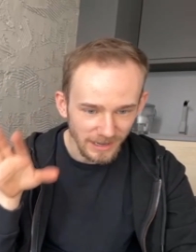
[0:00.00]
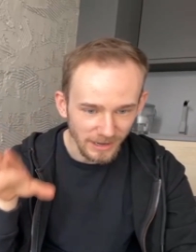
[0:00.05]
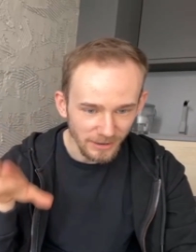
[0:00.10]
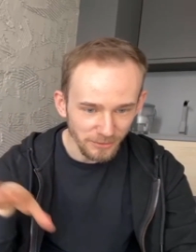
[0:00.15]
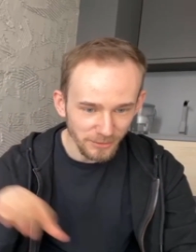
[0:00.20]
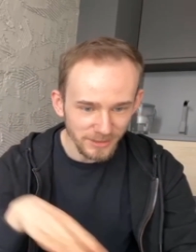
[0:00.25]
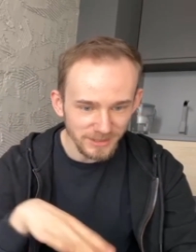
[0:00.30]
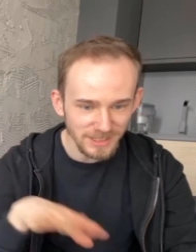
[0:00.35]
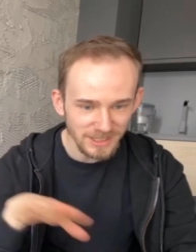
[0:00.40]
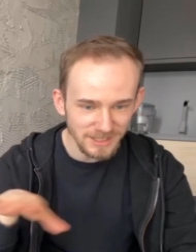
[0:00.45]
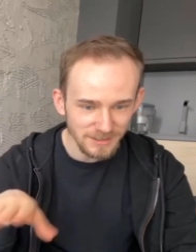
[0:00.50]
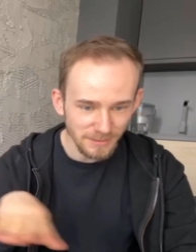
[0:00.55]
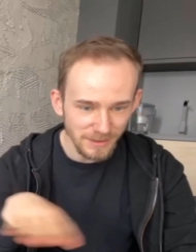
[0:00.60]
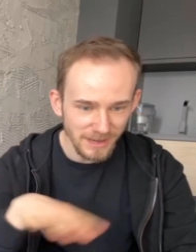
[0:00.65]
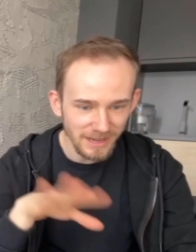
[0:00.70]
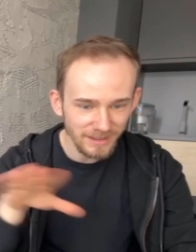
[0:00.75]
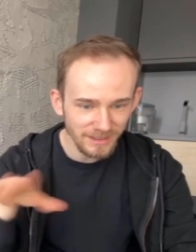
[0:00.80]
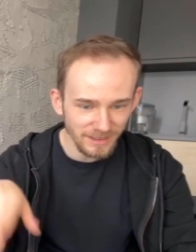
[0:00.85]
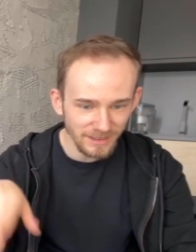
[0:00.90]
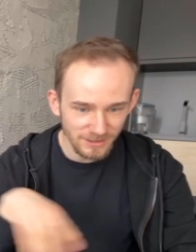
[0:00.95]
I would
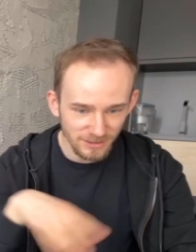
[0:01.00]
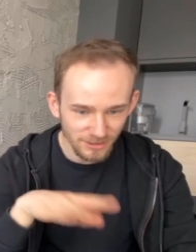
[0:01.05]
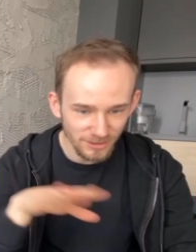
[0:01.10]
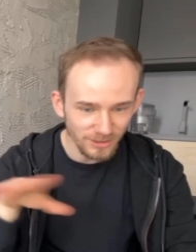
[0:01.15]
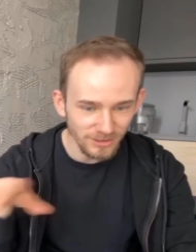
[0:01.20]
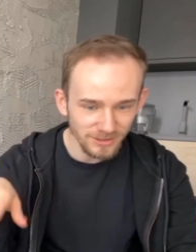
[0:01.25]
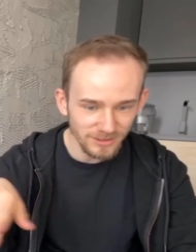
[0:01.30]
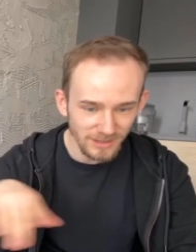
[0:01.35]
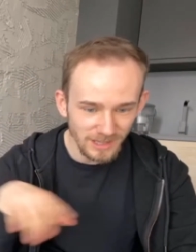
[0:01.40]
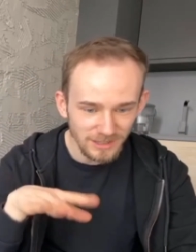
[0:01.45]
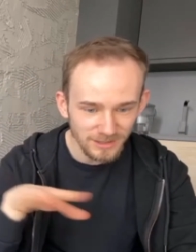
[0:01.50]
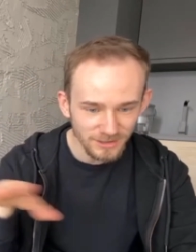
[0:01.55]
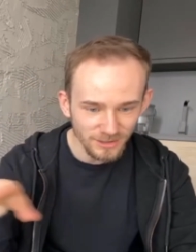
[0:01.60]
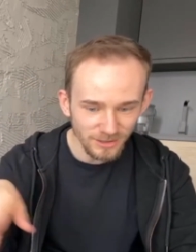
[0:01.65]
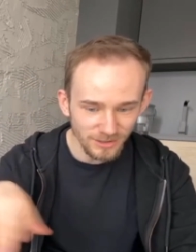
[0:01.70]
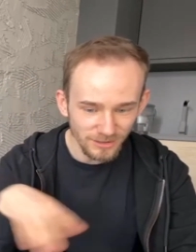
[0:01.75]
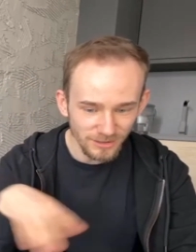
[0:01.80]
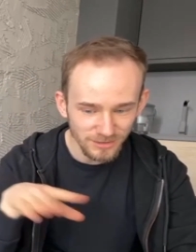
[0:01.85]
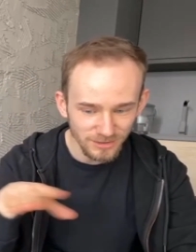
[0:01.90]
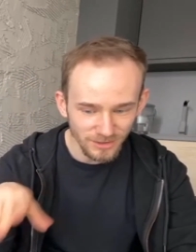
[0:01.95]
expect that
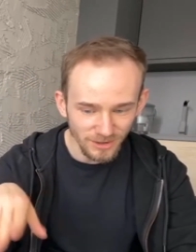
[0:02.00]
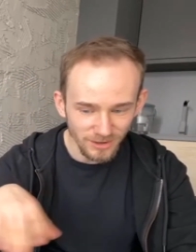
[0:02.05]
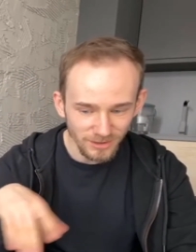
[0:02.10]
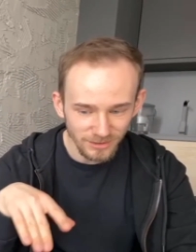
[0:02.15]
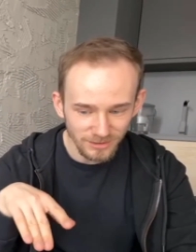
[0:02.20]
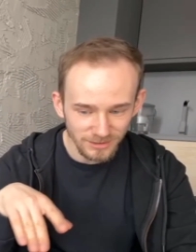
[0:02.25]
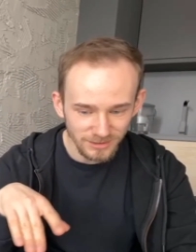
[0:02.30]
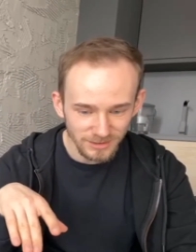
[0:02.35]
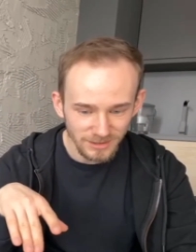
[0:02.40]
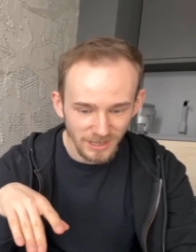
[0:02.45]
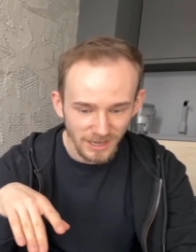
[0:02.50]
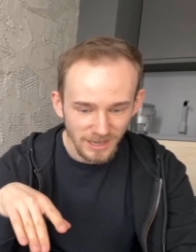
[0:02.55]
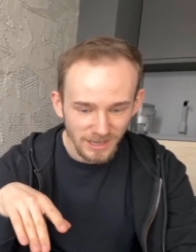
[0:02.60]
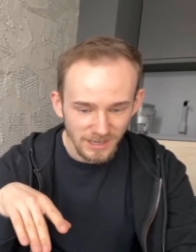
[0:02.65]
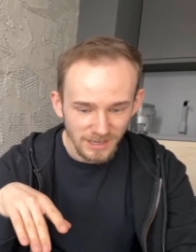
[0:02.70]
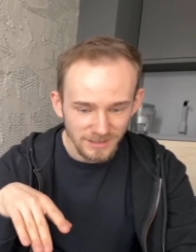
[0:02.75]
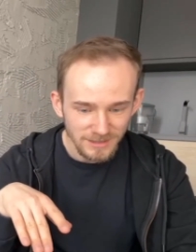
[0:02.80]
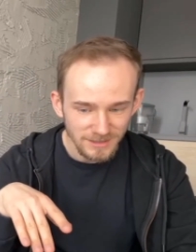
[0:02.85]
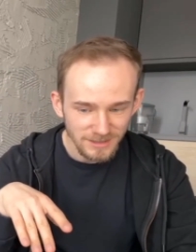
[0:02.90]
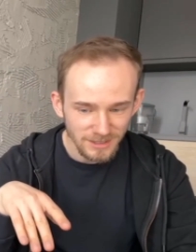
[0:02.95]
sort of songs
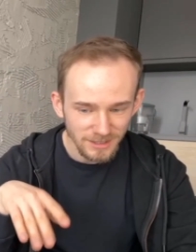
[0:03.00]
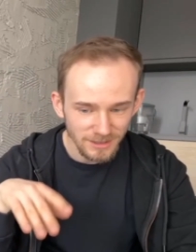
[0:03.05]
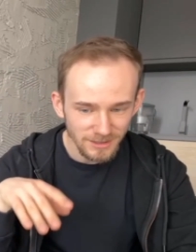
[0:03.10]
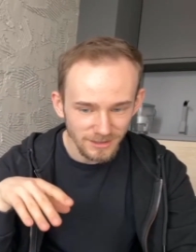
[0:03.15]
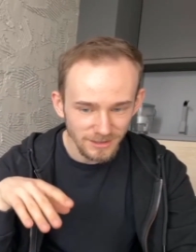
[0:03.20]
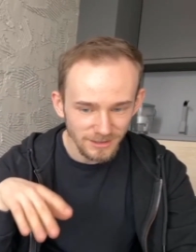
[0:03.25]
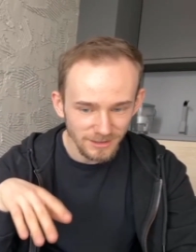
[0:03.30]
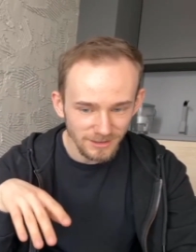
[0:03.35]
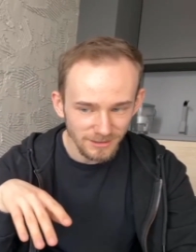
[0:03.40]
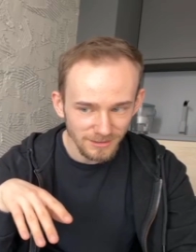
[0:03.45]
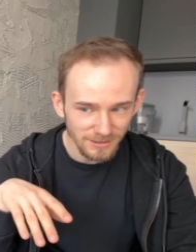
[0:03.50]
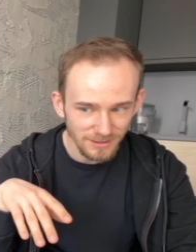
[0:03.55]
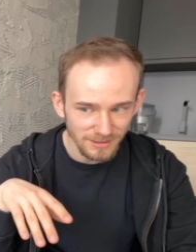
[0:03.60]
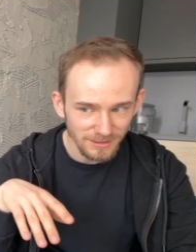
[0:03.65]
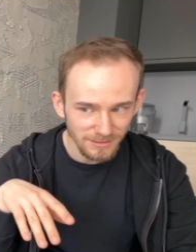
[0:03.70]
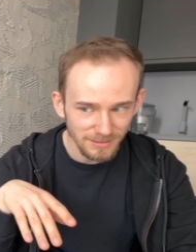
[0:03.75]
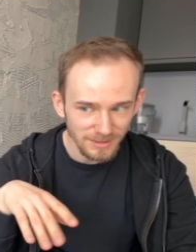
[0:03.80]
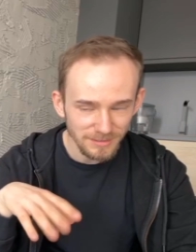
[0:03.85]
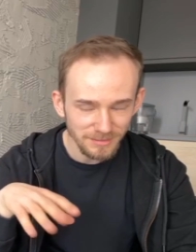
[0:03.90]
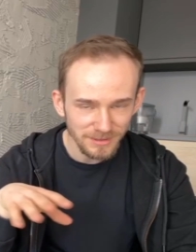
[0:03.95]
to
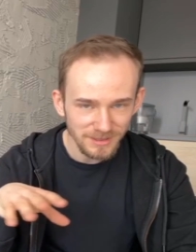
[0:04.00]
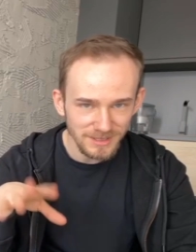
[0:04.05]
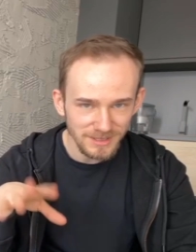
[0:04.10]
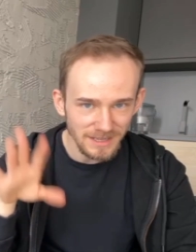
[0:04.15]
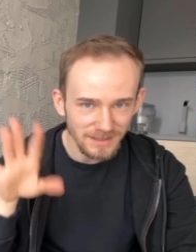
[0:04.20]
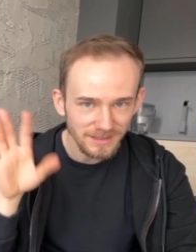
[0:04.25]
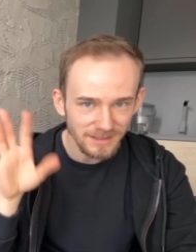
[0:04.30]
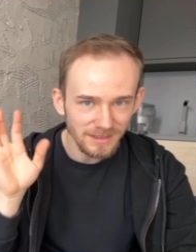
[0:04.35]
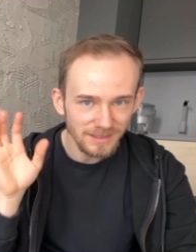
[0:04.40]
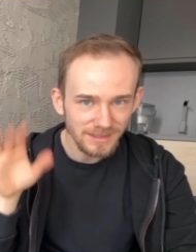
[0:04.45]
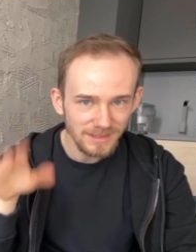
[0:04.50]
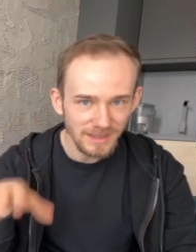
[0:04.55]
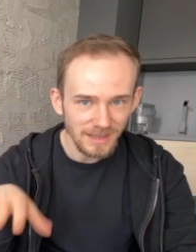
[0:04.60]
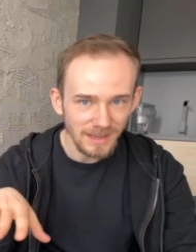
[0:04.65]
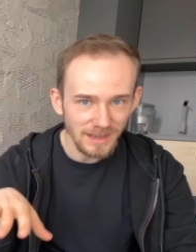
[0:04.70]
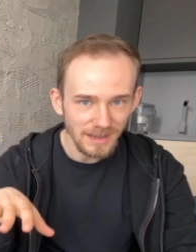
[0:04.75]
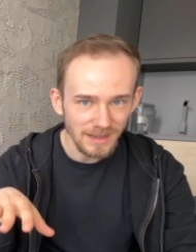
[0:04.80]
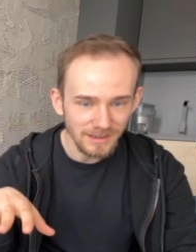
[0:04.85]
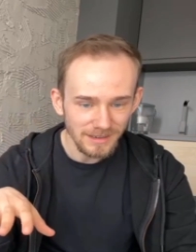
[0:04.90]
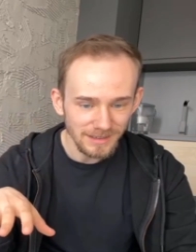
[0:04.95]
be presented
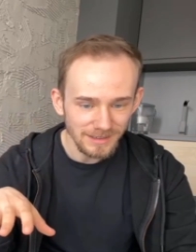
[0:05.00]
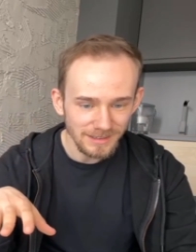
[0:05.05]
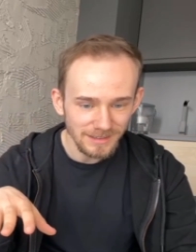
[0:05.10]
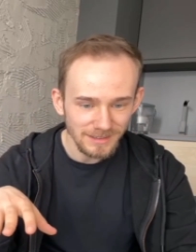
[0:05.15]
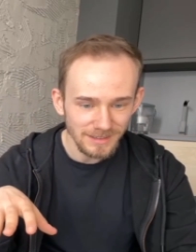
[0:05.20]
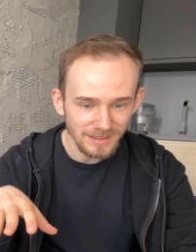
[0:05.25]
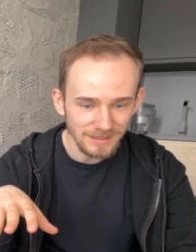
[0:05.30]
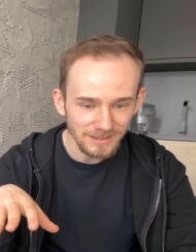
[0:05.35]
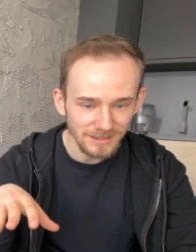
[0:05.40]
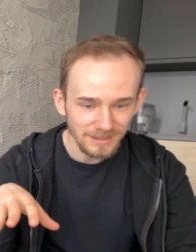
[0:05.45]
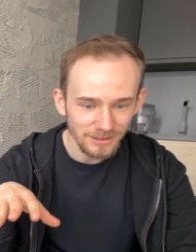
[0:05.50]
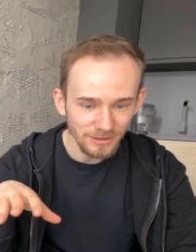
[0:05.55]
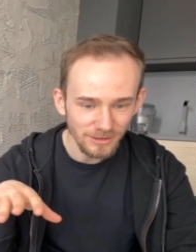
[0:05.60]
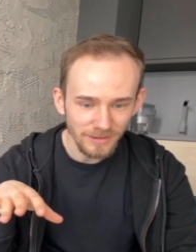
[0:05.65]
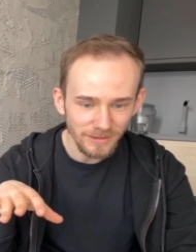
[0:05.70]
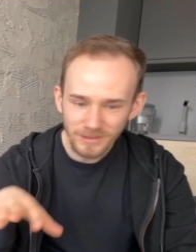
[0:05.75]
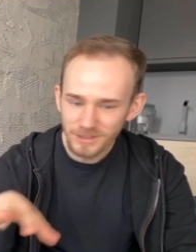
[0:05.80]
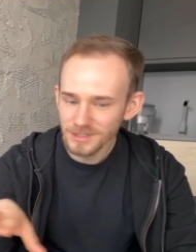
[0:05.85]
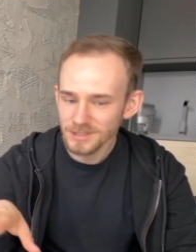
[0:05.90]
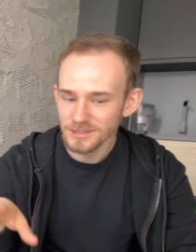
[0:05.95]
there rather than the
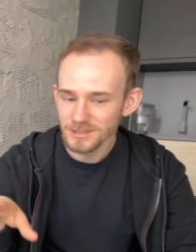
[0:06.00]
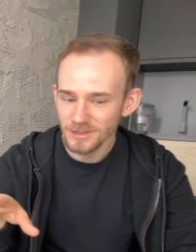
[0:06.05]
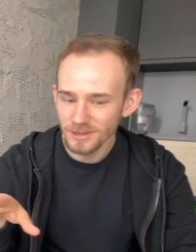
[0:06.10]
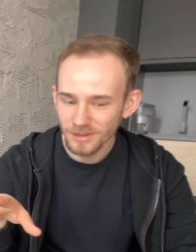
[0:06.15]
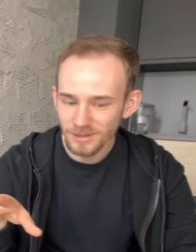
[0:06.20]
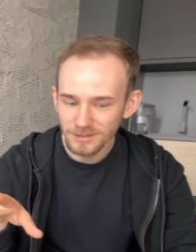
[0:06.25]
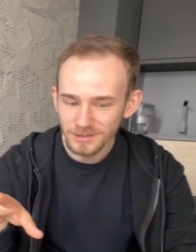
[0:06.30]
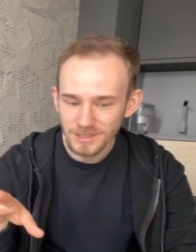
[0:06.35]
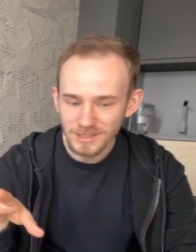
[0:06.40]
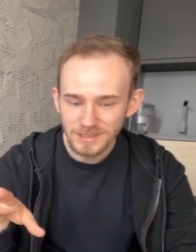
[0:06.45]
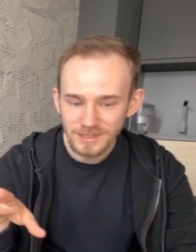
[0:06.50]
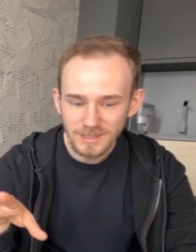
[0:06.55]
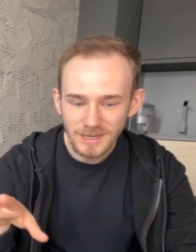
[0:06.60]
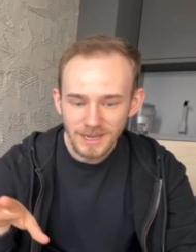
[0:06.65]
Eurovision Song Contest.